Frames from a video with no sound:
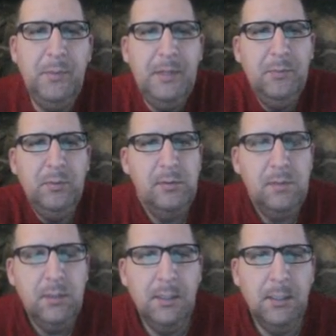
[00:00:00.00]
people.
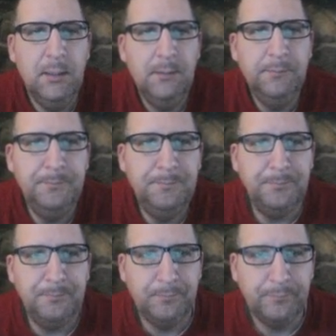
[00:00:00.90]
A
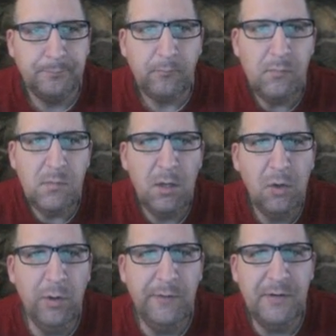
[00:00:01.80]

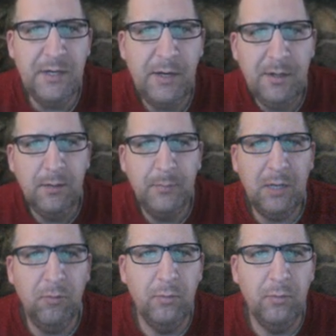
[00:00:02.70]
quick video here about